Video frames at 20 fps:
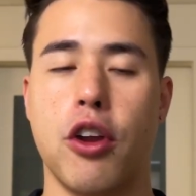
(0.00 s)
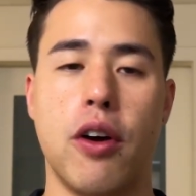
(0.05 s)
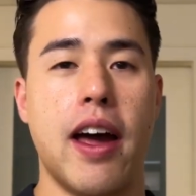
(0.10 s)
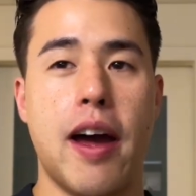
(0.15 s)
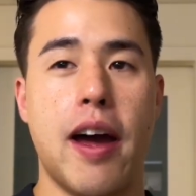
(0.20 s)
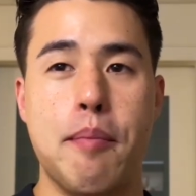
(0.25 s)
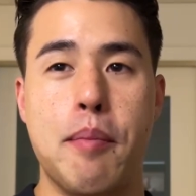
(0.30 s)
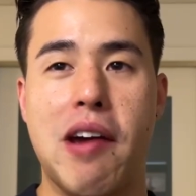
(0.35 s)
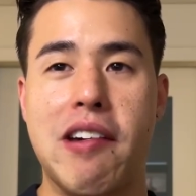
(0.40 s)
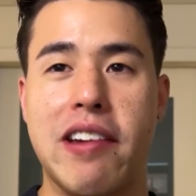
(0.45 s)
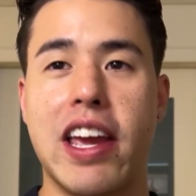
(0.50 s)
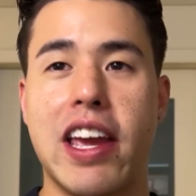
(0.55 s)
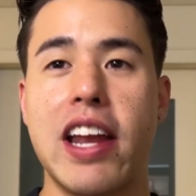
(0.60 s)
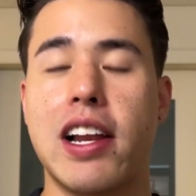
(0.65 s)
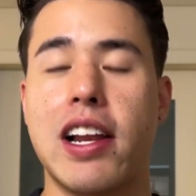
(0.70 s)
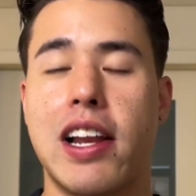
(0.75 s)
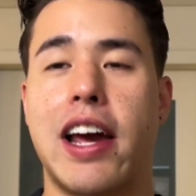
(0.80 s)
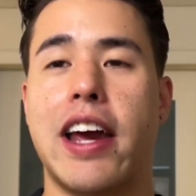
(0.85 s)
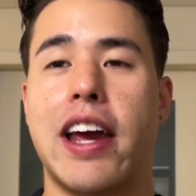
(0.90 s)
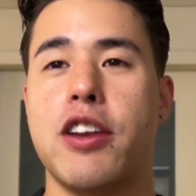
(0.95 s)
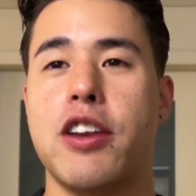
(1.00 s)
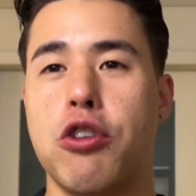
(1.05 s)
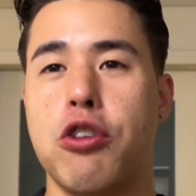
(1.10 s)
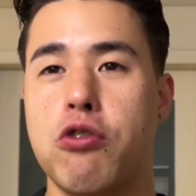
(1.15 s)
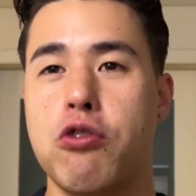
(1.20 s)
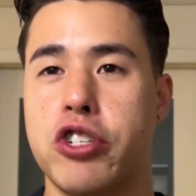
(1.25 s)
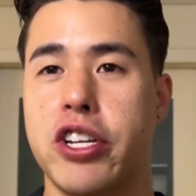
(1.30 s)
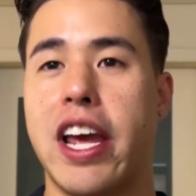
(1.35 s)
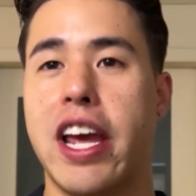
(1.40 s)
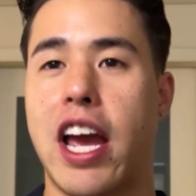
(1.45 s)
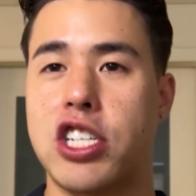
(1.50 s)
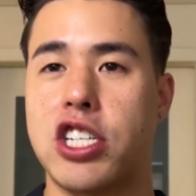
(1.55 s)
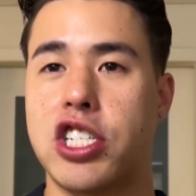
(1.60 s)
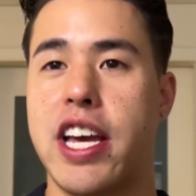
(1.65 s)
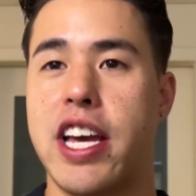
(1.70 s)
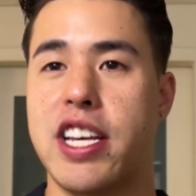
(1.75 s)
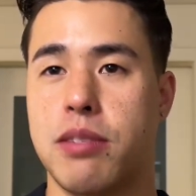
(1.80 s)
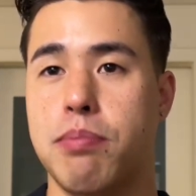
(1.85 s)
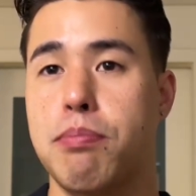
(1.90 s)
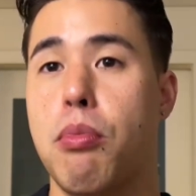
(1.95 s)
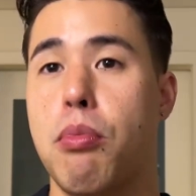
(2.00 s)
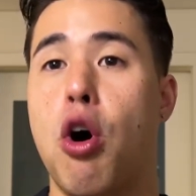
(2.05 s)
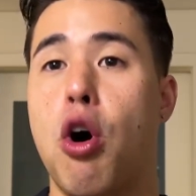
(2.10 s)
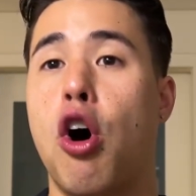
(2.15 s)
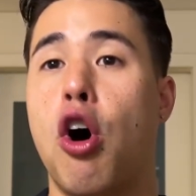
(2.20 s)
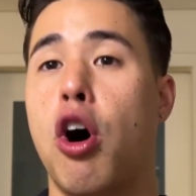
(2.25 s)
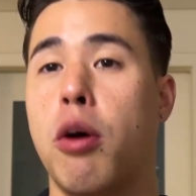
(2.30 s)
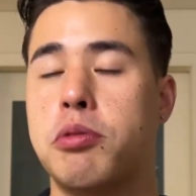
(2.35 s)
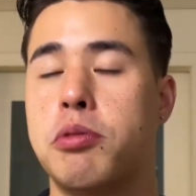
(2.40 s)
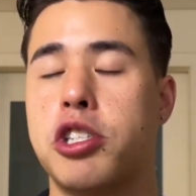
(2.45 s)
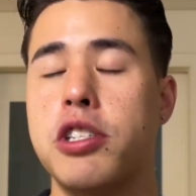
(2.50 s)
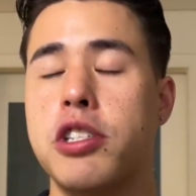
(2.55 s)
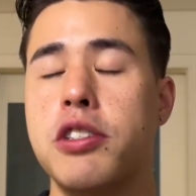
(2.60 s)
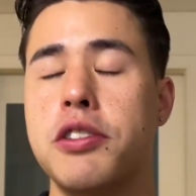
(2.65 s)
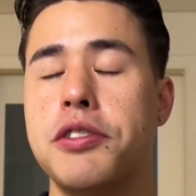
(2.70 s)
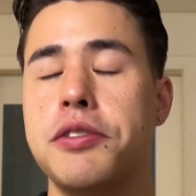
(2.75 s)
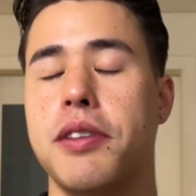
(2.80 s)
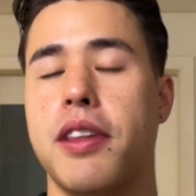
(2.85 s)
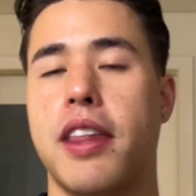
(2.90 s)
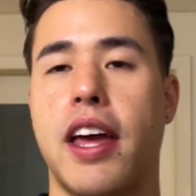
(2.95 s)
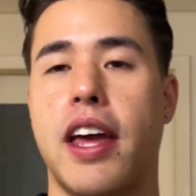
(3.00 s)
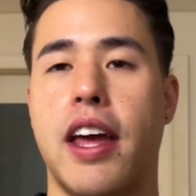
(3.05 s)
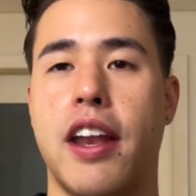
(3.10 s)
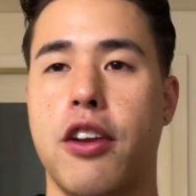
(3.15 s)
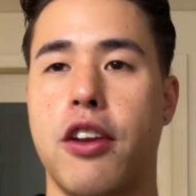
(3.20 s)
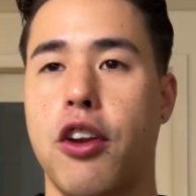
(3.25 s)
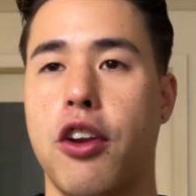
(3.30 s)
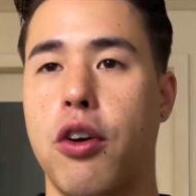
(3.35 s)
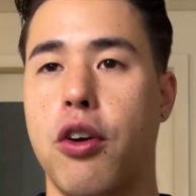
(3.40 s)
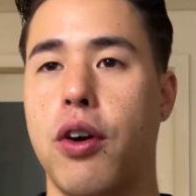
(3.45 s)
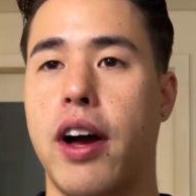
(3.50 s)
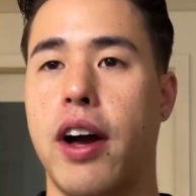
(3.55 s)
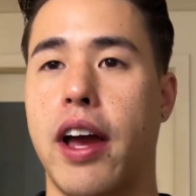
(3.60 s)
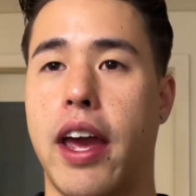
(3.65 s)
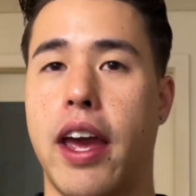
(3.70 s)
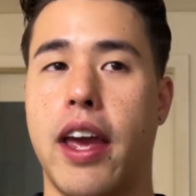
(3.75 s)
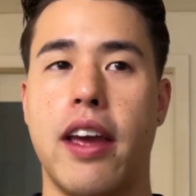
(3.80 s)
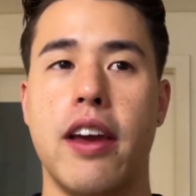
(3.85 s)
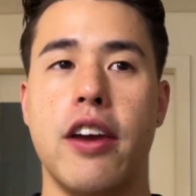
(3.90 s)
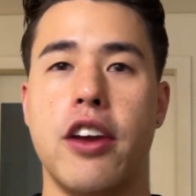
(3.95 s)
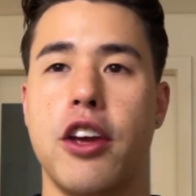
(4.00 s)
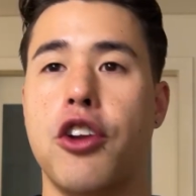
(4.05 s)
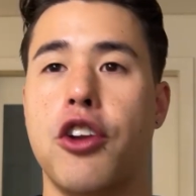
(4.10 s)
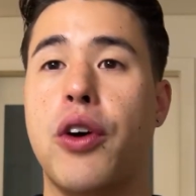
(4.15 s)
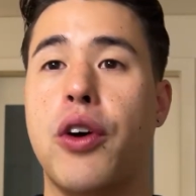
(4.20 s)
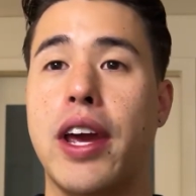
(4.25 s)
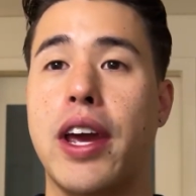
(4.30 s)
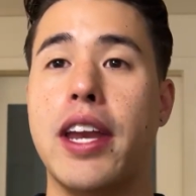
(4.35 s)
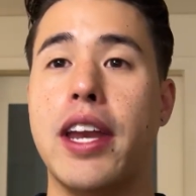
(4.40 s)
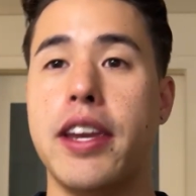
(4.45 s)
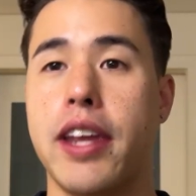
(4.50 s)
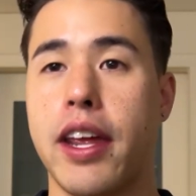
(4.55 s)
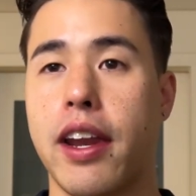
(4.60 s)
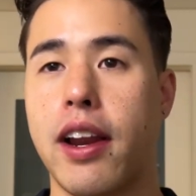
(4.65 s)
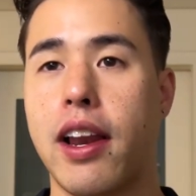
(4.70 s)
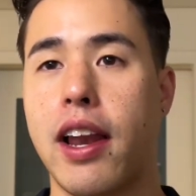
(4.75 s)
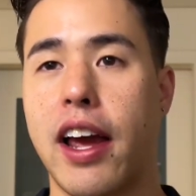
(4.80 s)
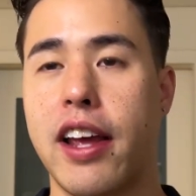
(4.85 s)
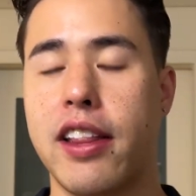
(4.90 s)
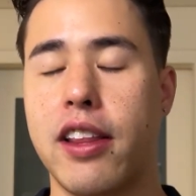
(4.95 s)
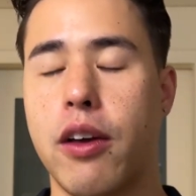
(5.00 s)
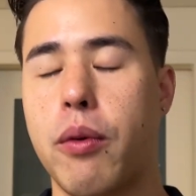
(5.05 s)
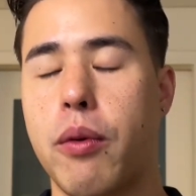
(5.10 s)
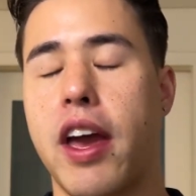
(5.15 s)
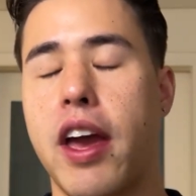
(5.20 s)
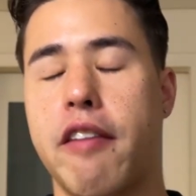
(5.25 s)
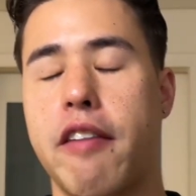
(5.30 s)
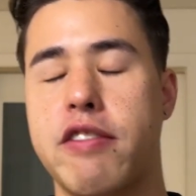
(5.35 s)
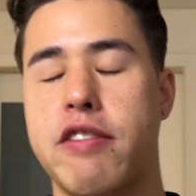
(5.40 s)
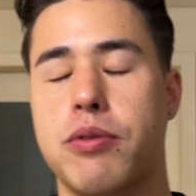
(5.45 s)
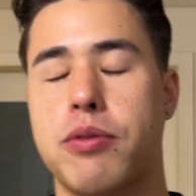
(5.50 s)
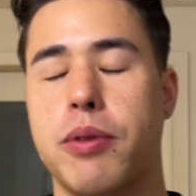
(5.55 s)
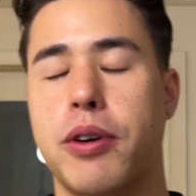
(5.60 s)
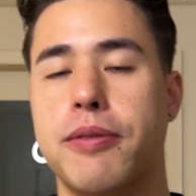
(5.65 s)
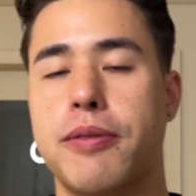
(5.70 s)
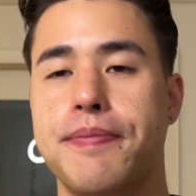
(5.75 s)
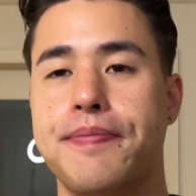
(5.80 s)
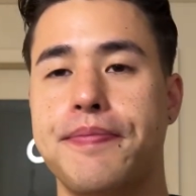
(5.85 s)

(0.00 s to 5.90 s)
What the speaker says: American client usually actually has more options than a Indian client that we have as well.